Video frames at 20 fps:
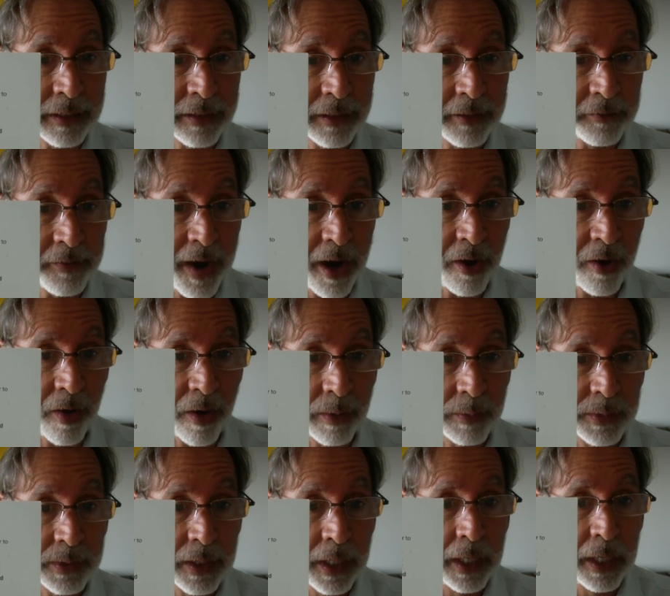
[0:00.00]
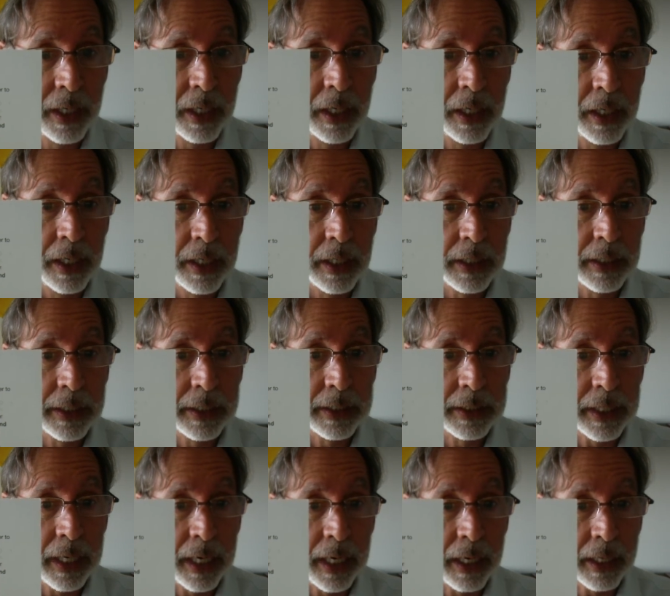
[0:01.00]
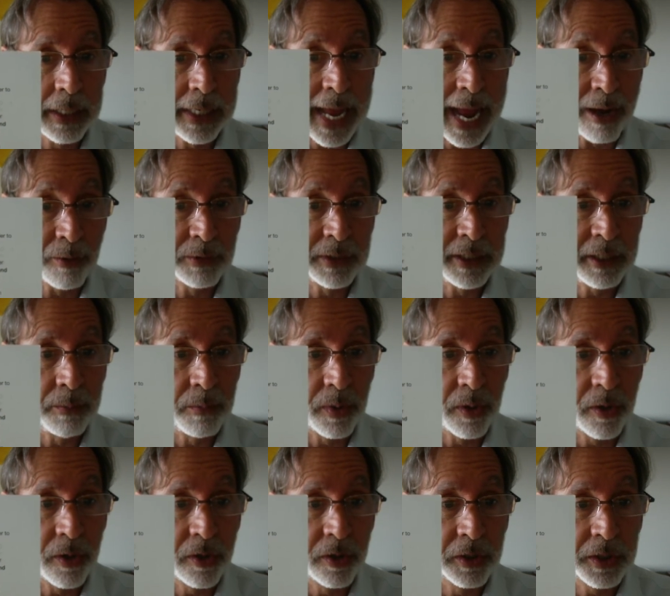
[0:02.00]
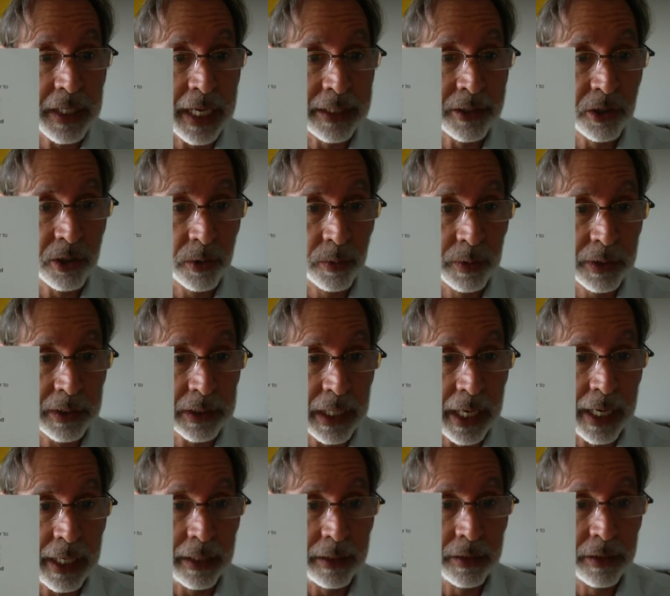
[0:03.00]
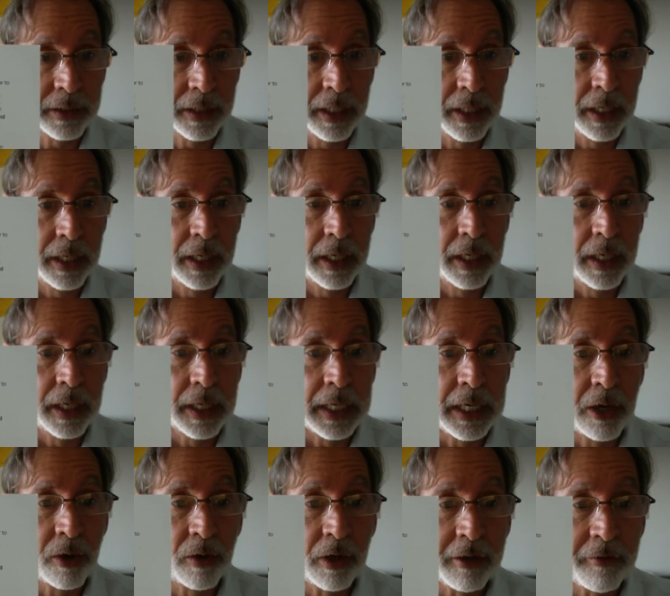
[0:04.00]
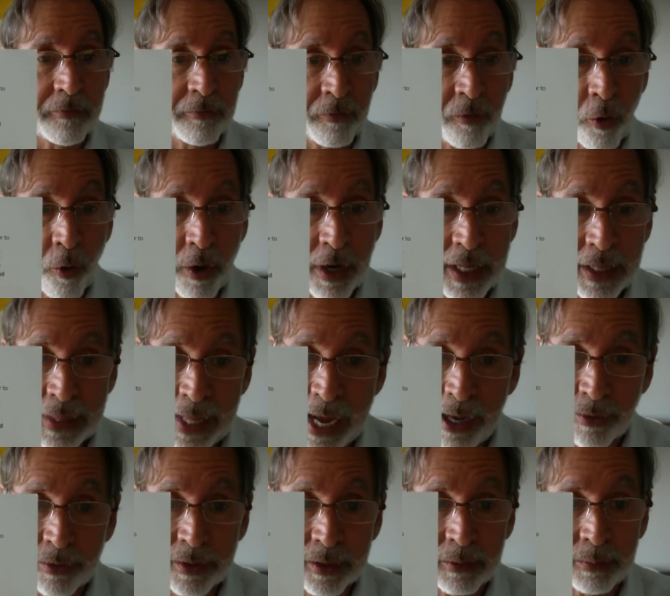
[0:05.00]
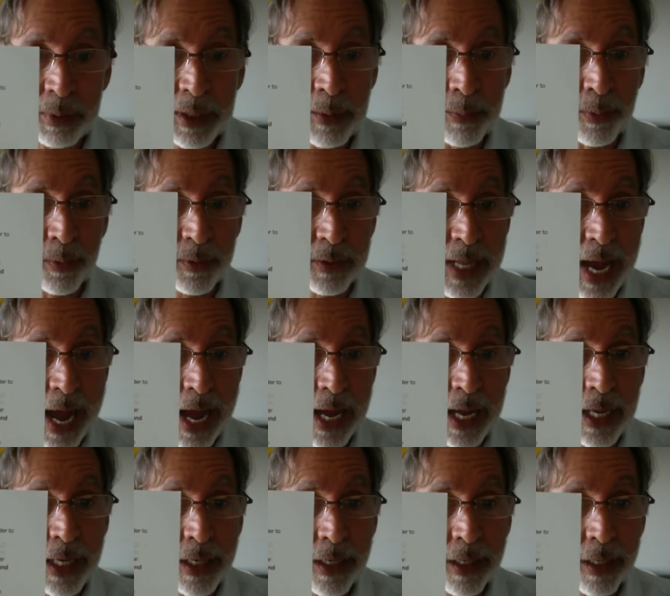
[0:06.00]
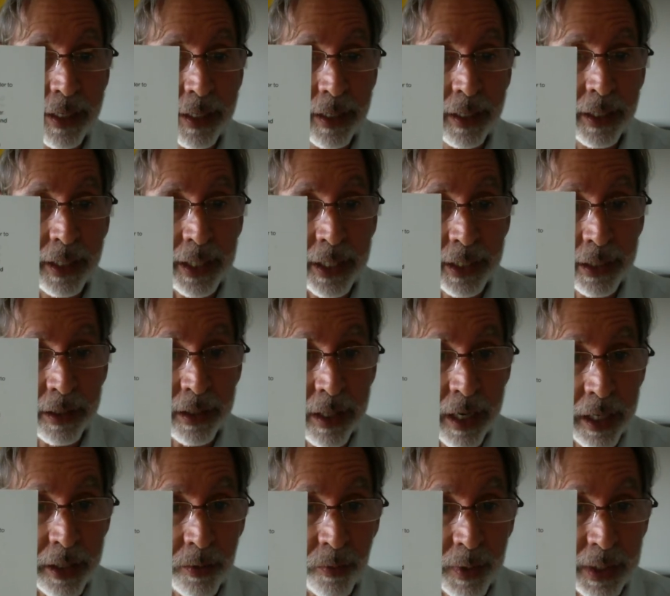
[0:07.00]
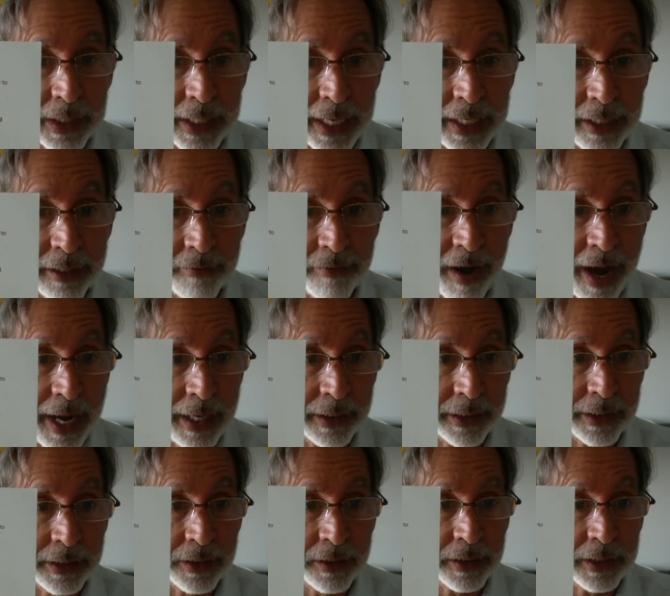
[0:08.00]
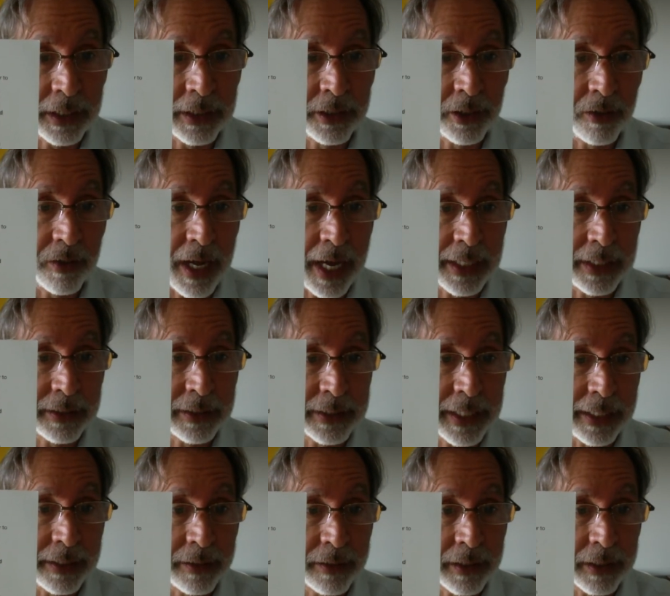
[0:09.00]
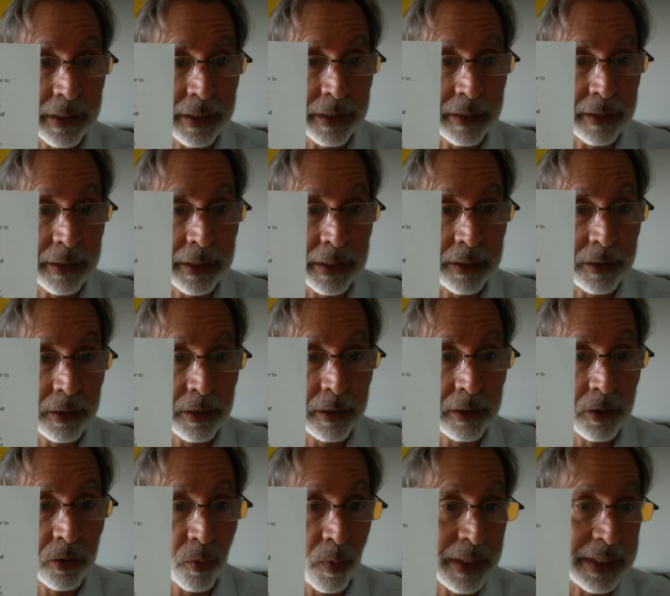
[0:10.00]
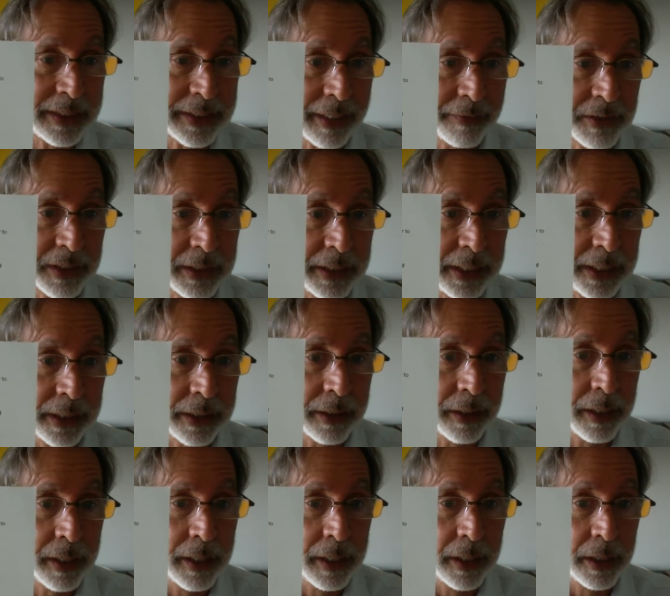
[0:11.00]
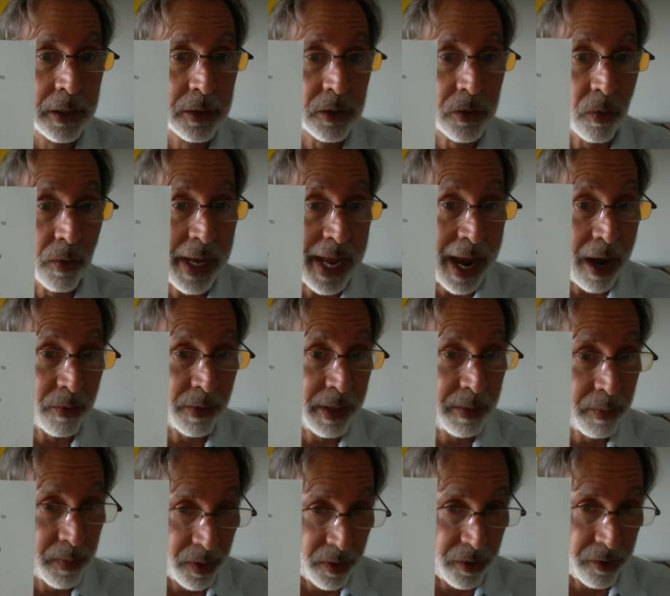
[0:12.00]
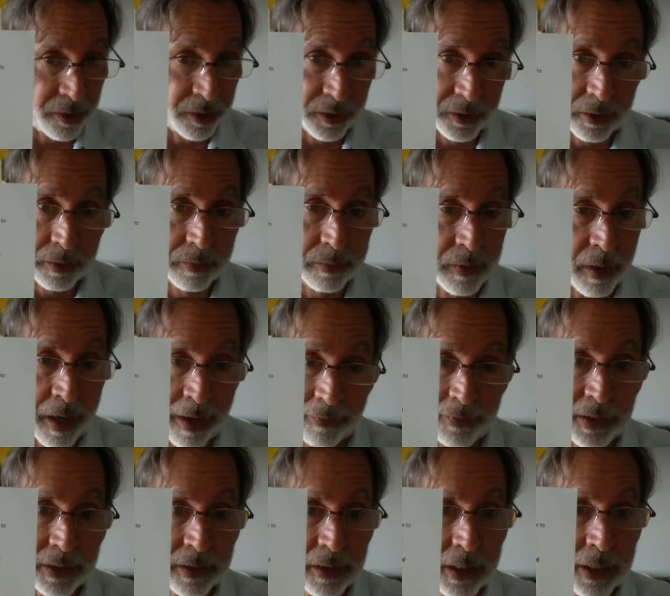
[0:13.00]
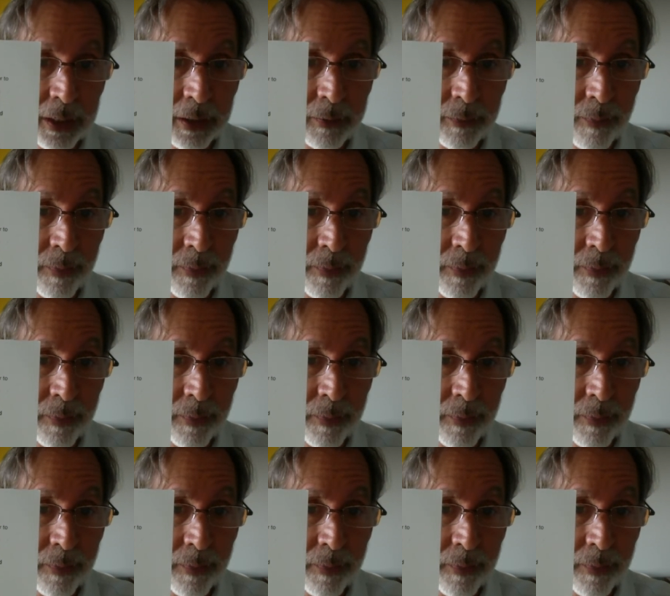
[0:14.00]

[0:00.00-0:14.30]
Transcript: to firearms. Counting murders and suicides, nearly 40,000 people died in gun-related violence in the United States in 2017. So counting murders, obviously,